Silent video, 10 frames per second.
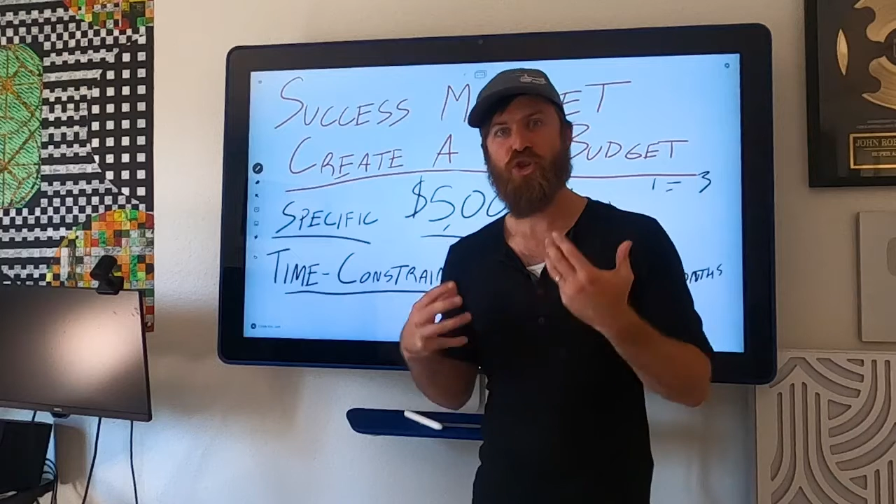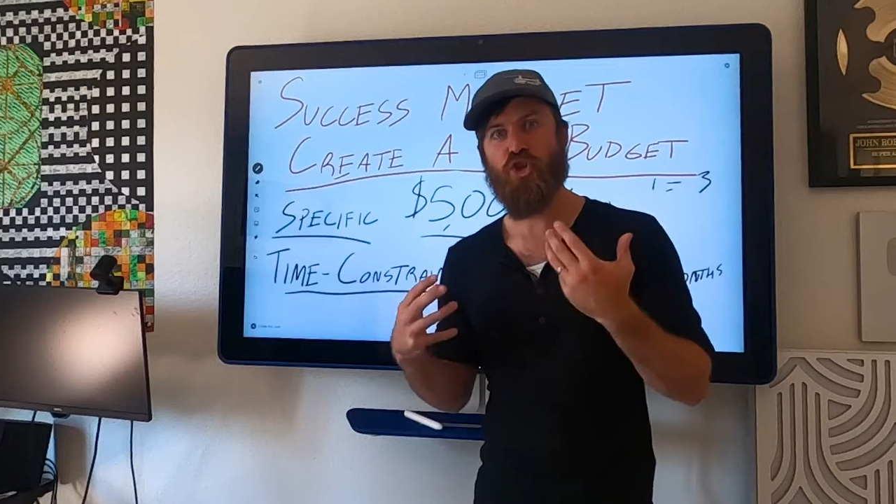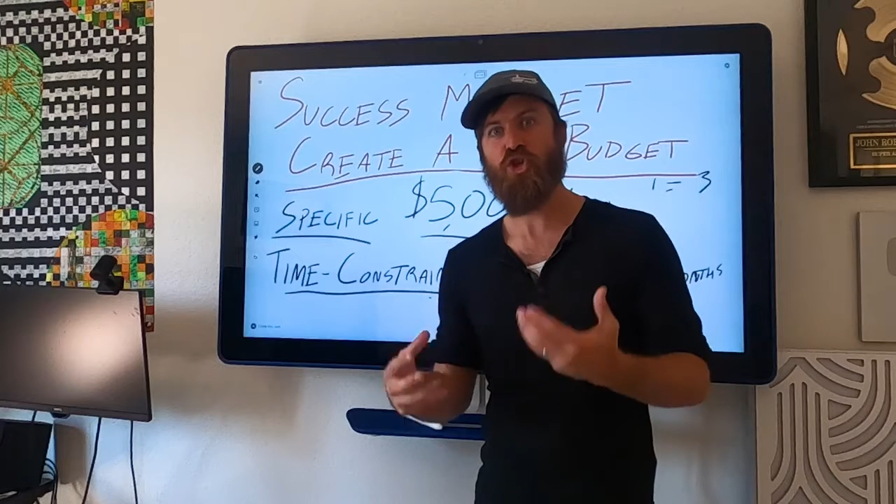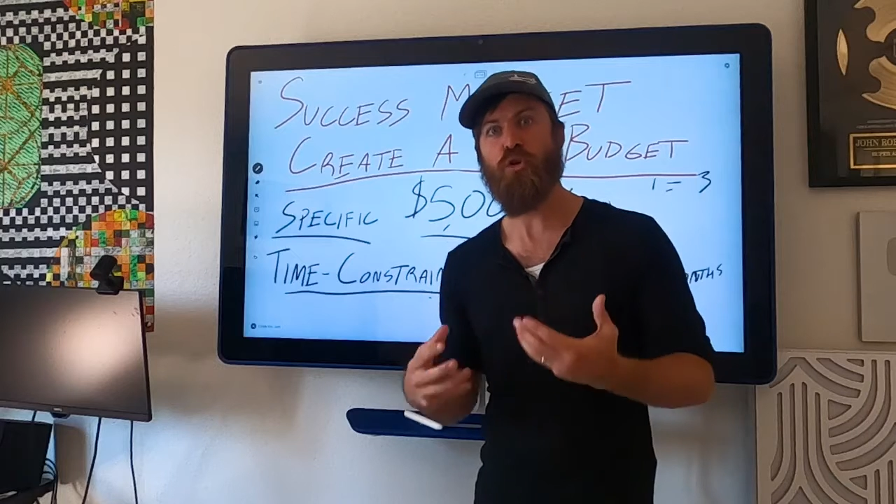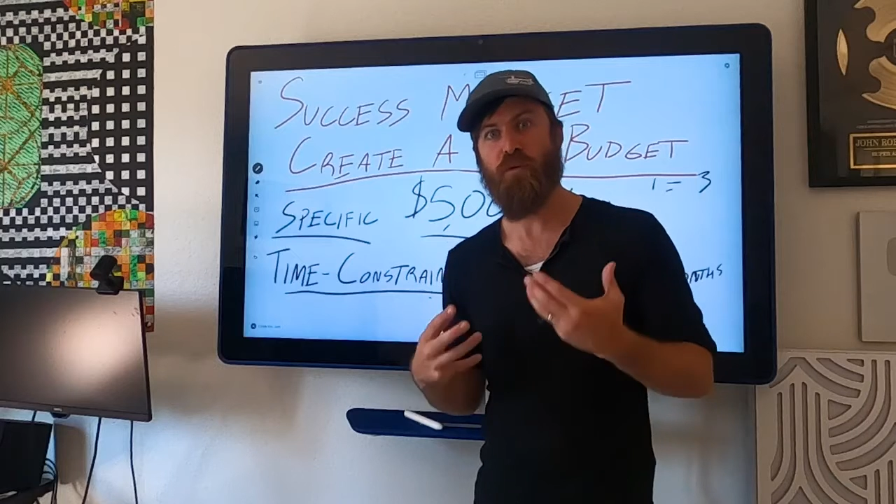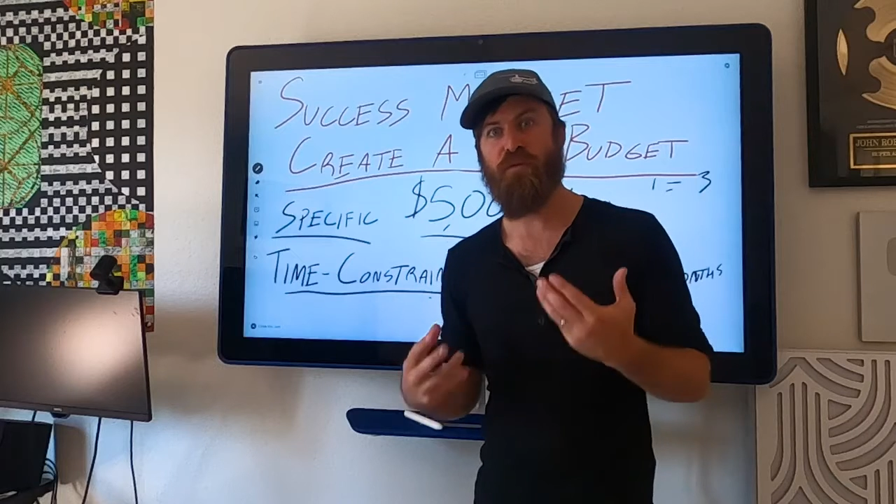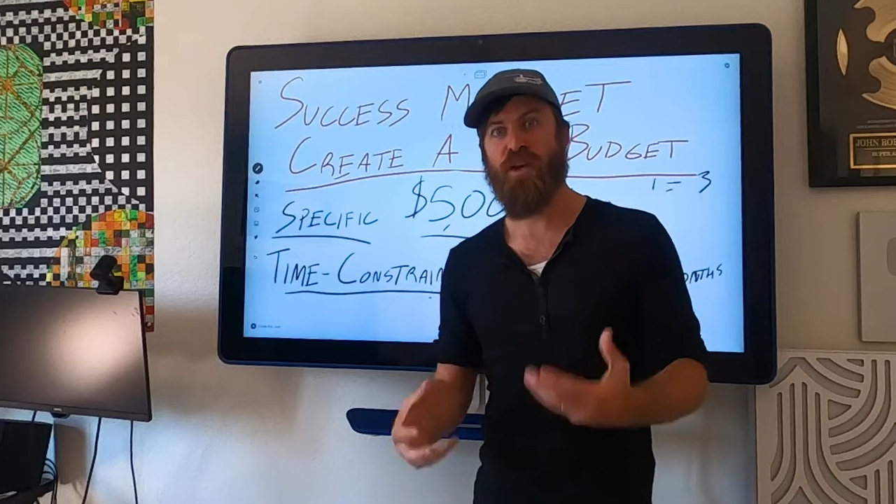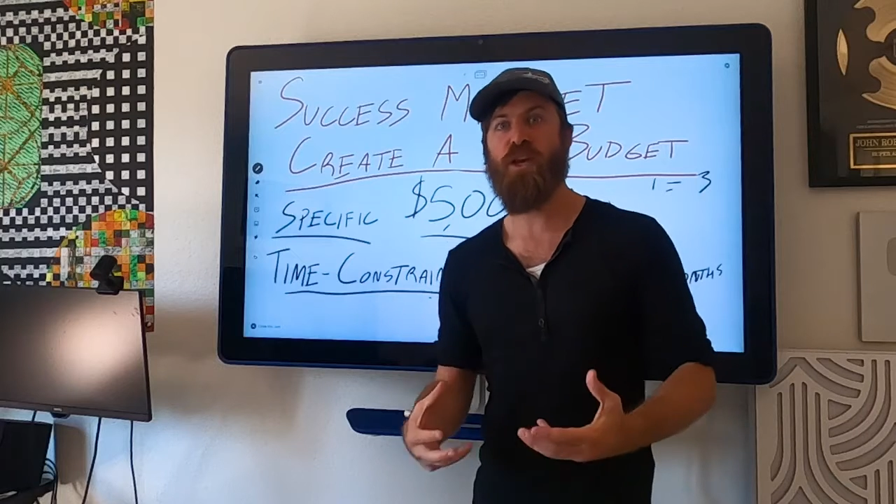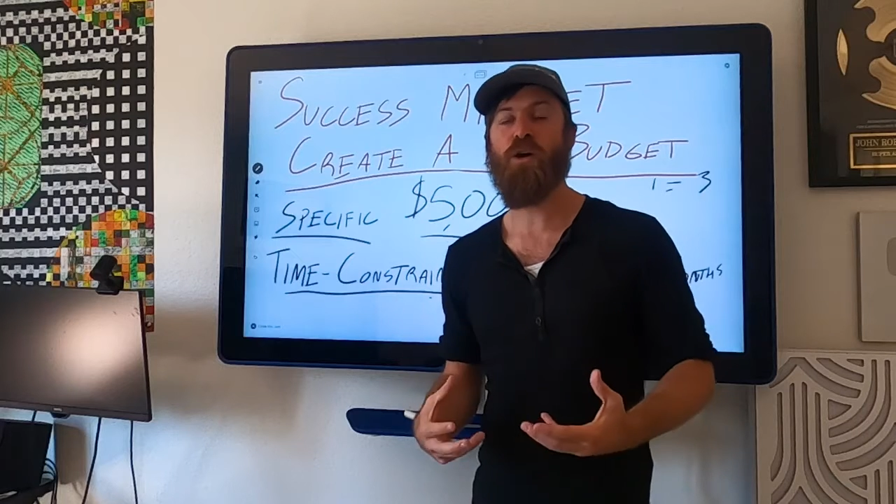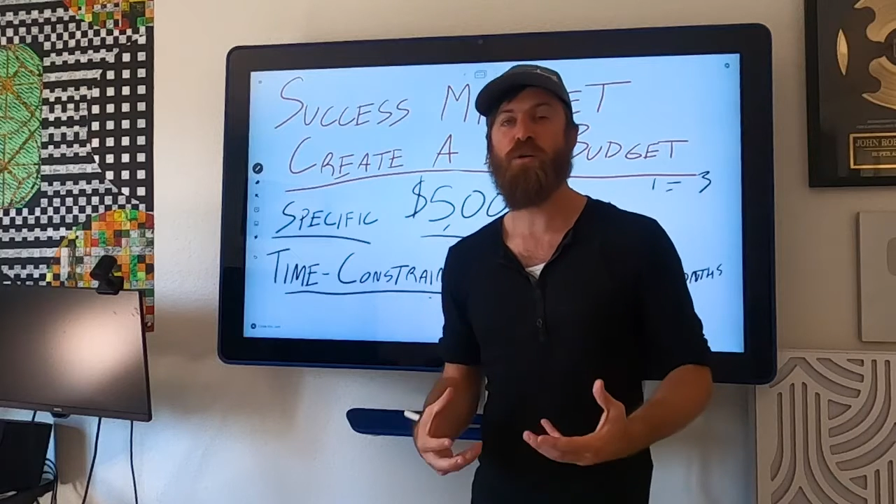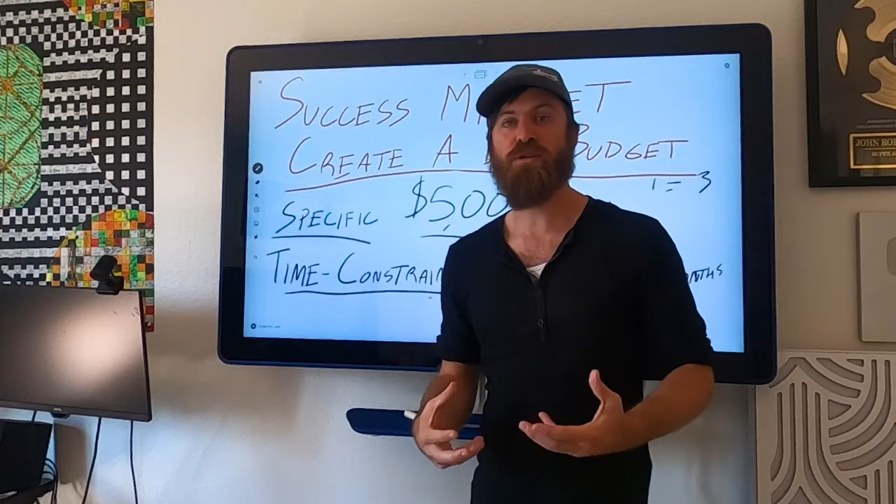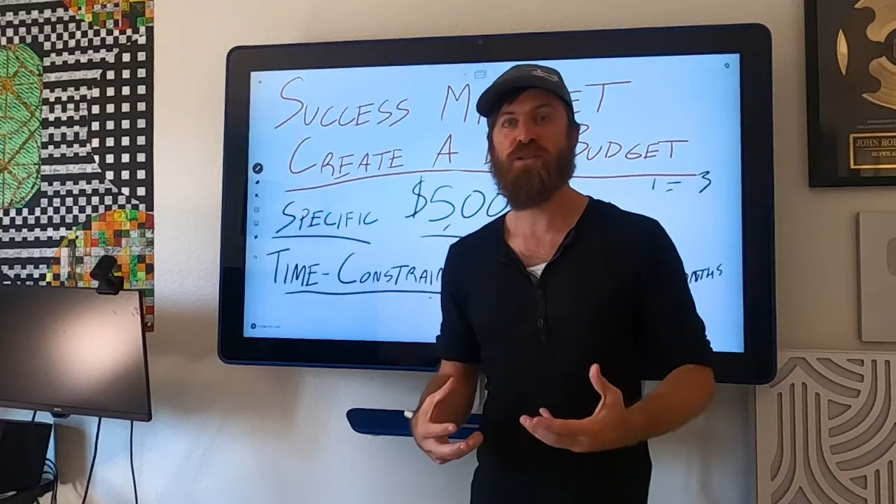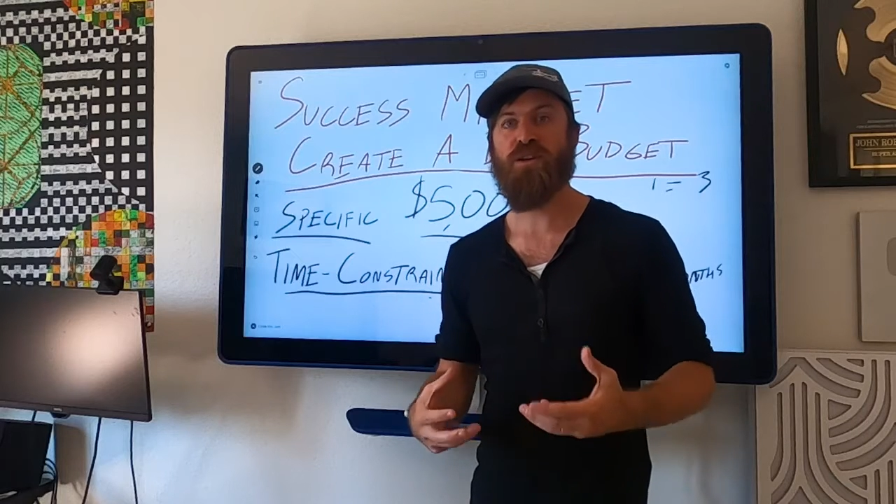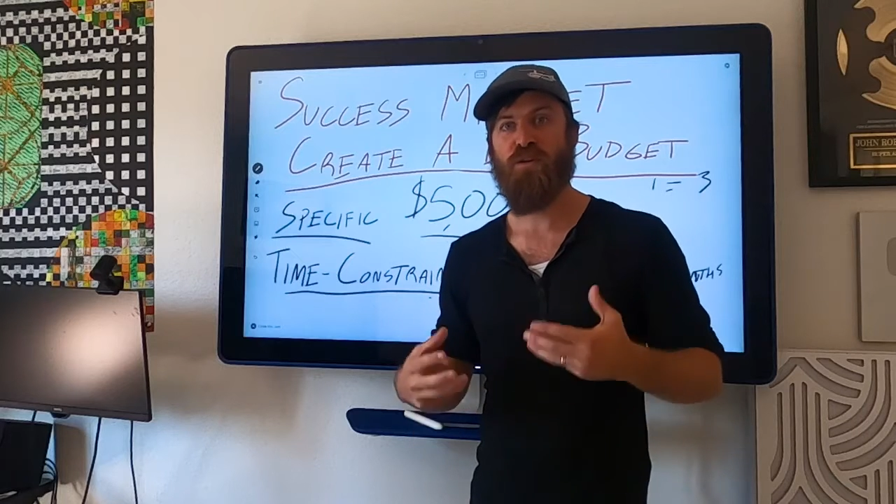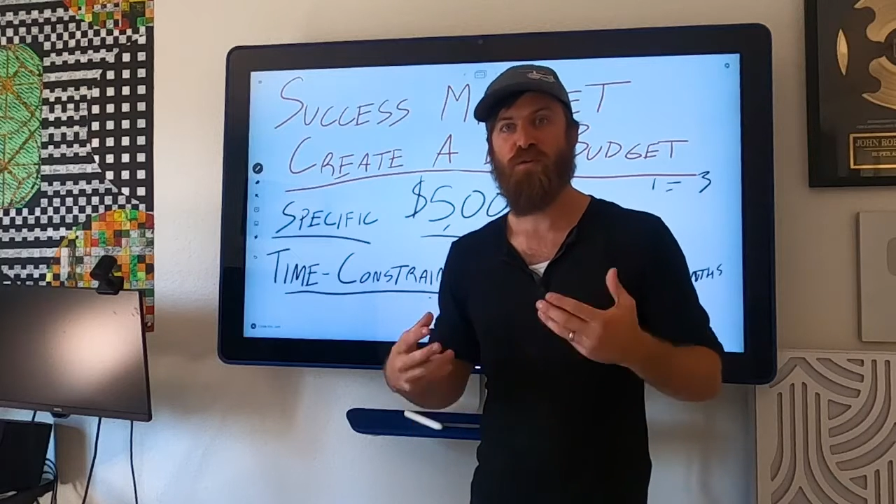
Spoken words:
to shoot videos